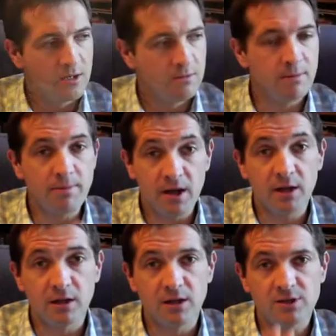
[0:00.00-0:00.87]
But by
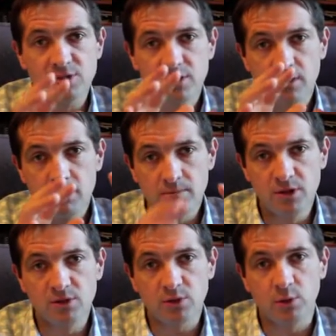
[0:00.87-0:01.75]
and large,
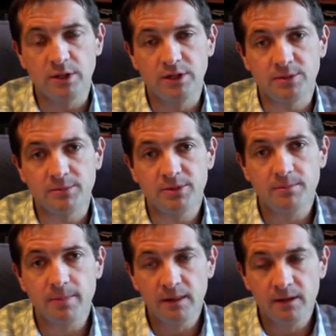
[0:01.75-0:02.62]
most organisms
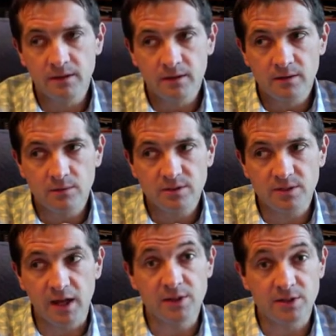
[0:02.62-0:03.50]

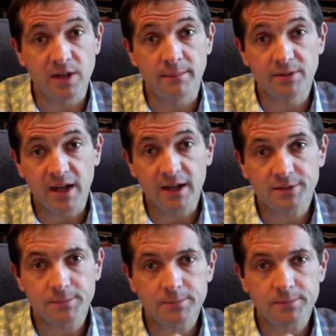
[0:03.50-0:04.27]
stay the same sex.